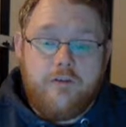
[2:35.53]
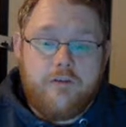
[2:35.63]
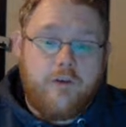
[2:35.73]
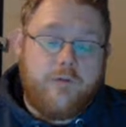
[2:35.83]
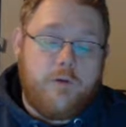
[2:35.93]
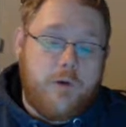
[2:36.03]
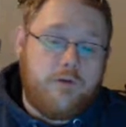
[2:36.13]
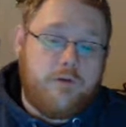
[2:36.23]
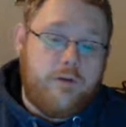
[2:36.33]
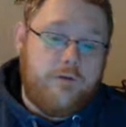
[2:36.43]
So if your
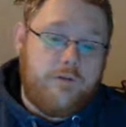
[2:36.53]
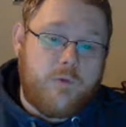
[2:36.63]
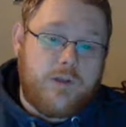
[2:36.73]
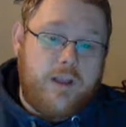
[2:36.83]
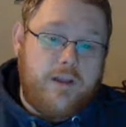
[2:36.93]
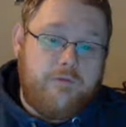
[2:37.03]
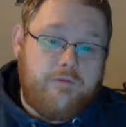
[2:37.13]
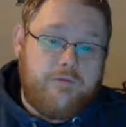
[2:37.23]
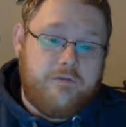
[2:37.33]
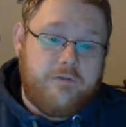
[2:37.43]
opponent loses 1 life,
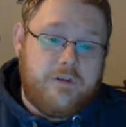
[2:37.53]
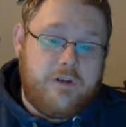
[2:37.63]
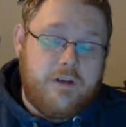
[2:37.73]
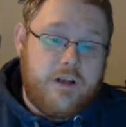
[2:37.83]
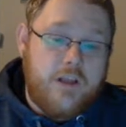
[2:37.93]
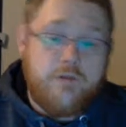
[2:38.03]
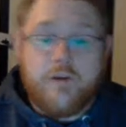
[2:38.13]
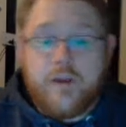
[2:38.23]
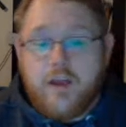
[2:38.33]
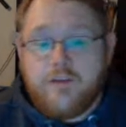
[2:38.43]
you can
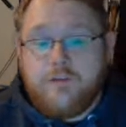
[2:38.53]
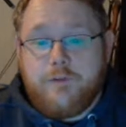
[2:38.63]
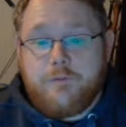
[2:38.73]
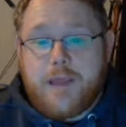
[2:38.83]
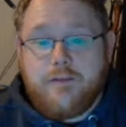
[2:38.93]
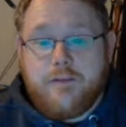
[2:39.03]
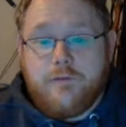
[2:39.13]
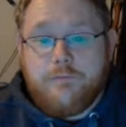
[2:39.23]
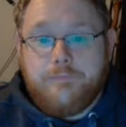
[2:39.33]
cast it for Spectacle.